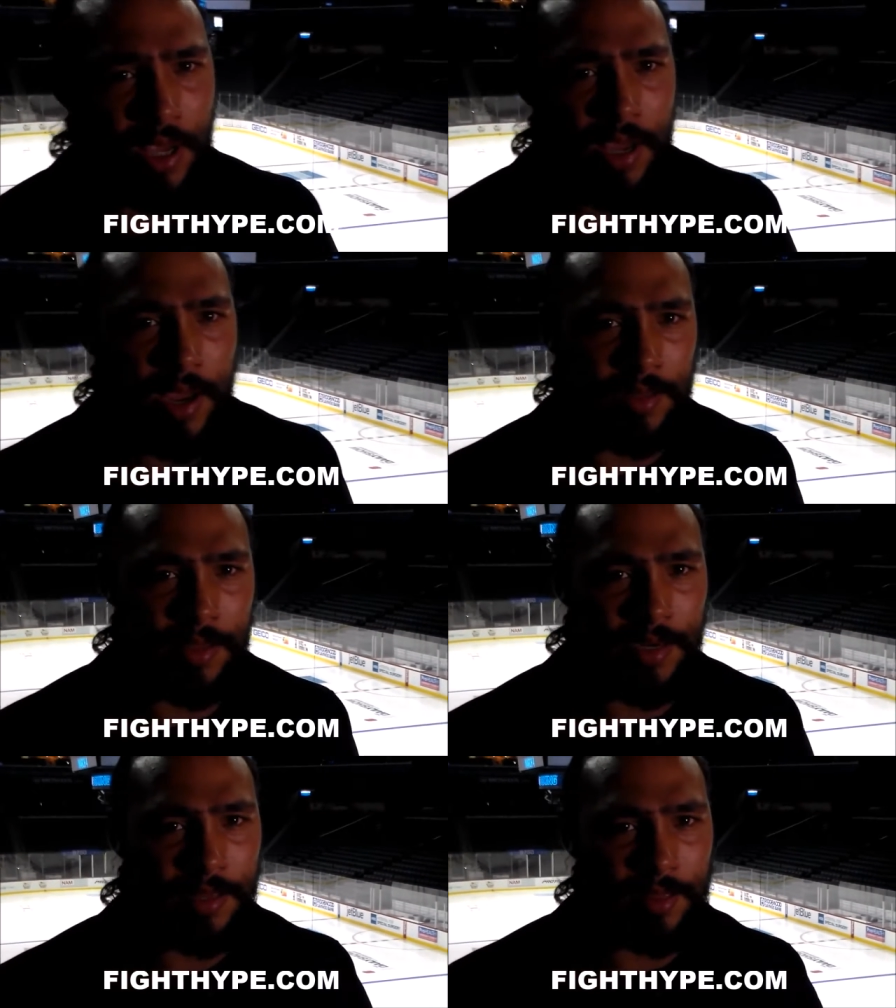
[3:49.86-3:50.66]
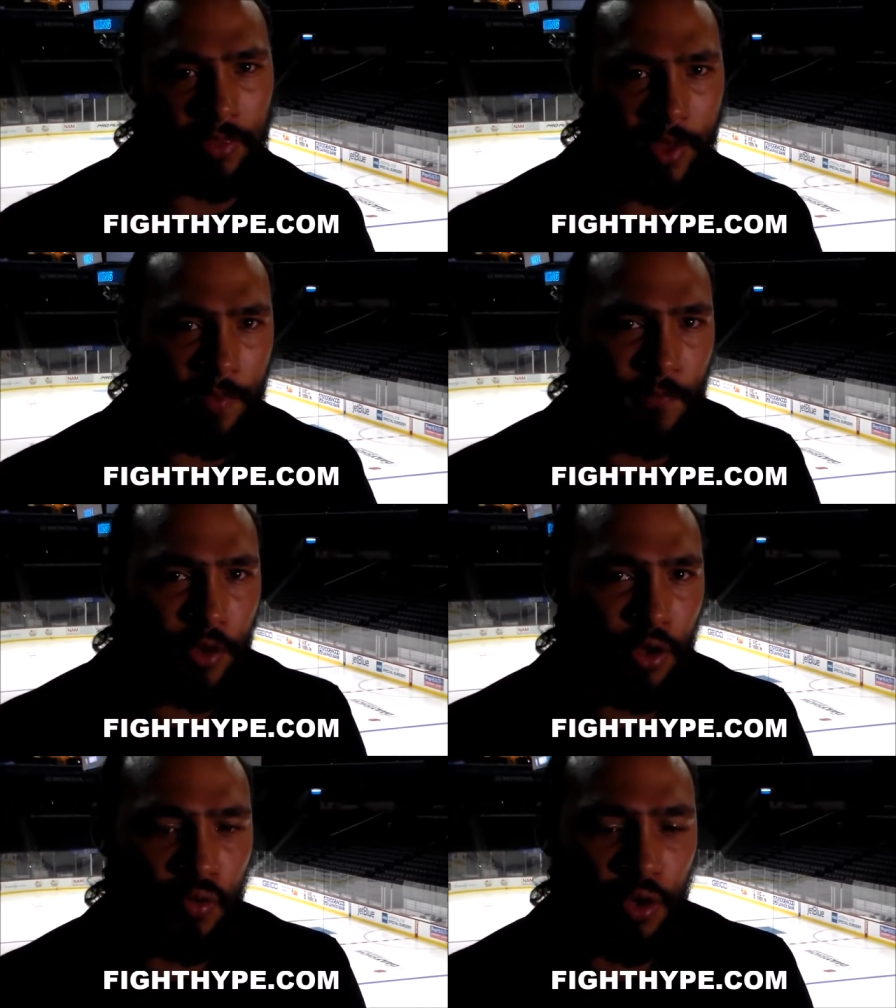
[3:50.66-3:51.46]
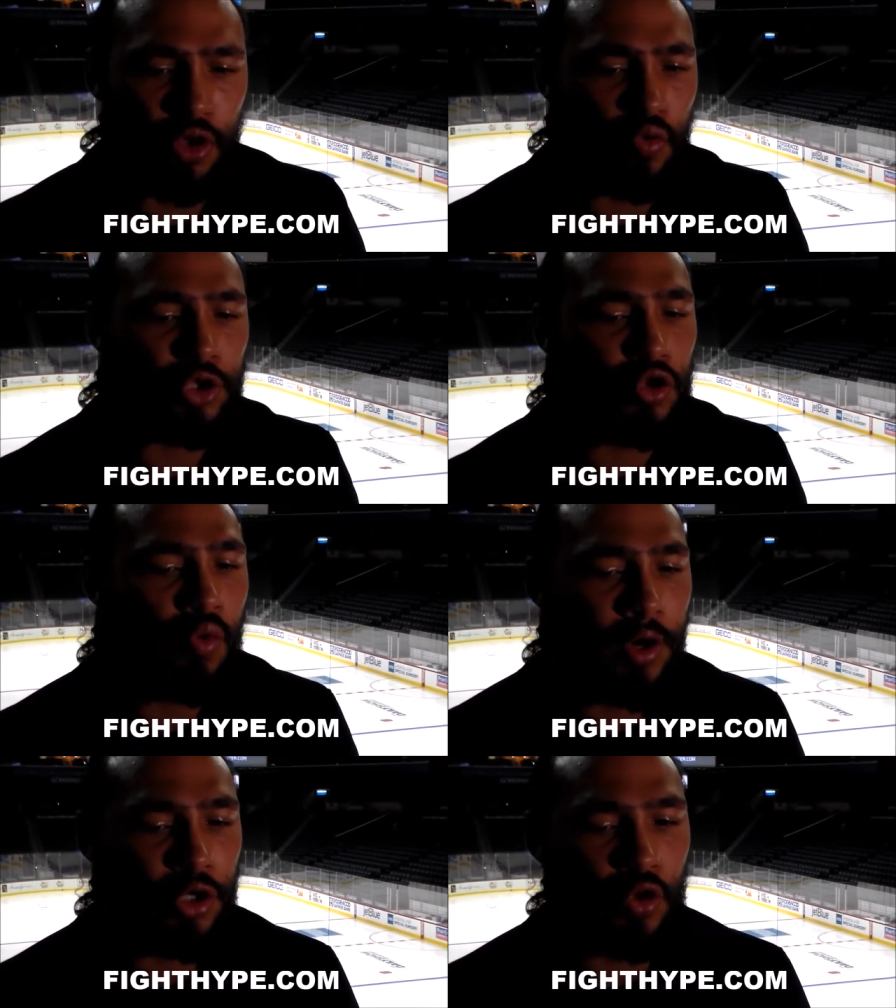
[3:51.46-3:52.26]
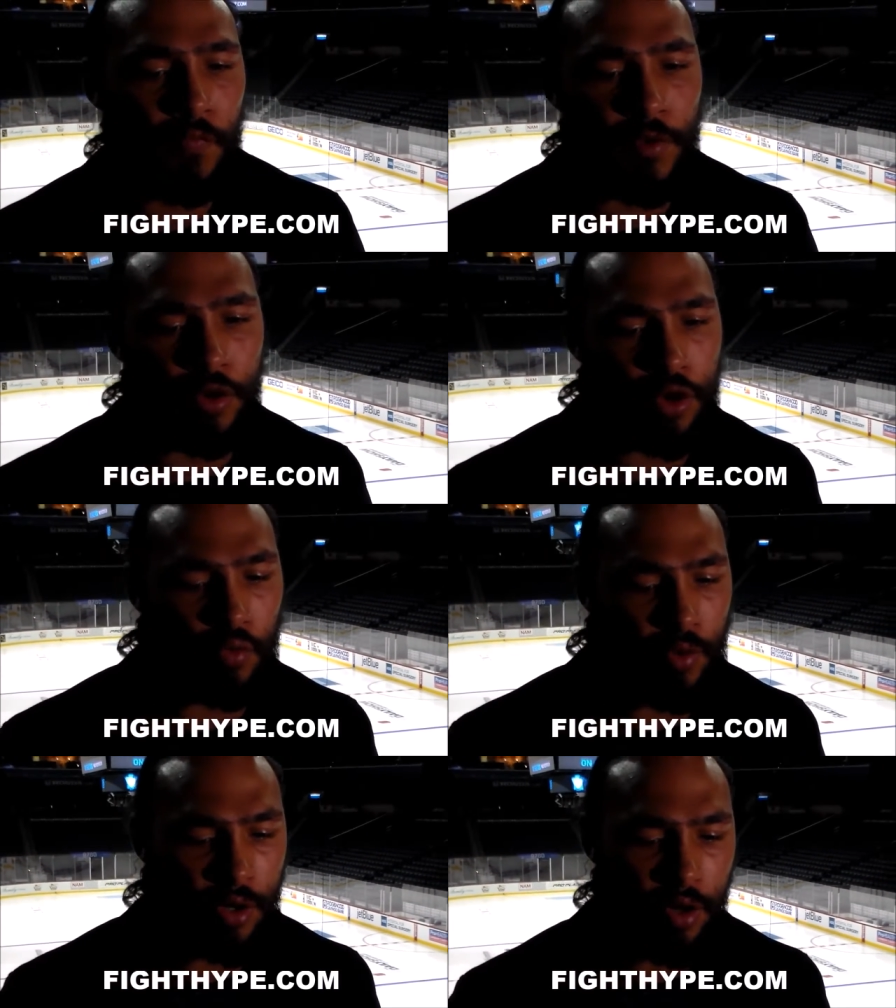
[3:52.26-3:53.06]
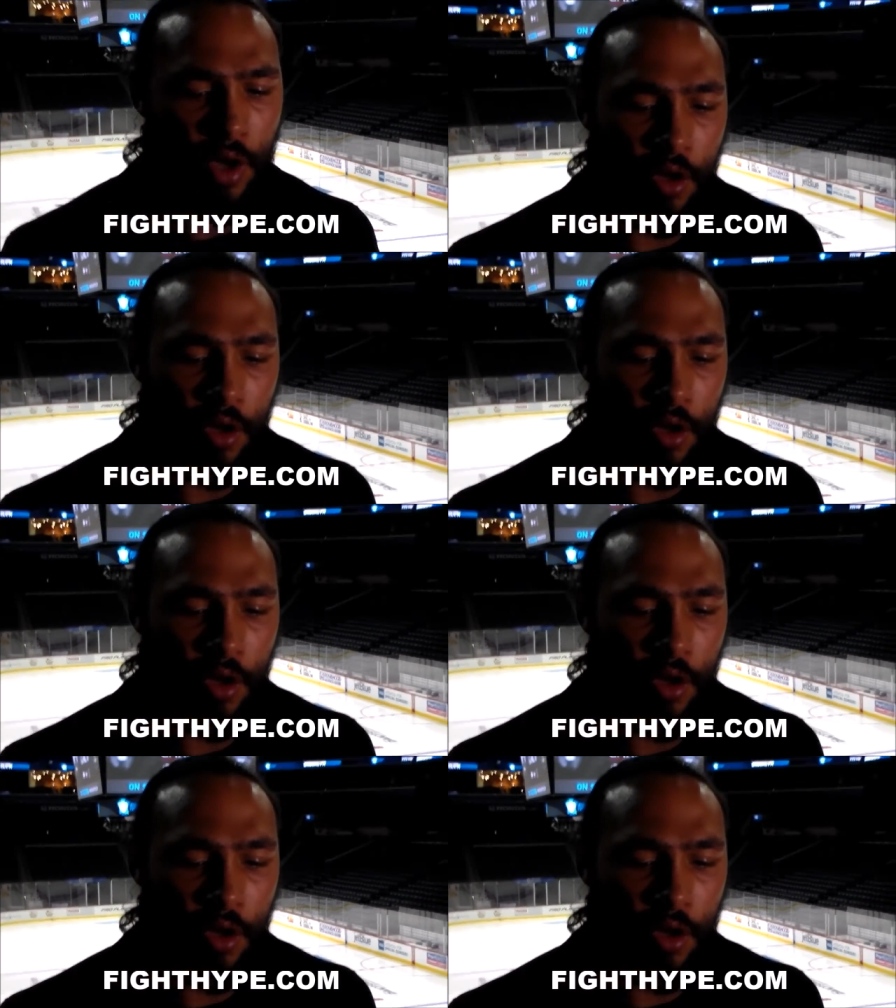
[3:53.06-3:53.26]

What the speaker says: and then it's less for you to do what you want to do for your career.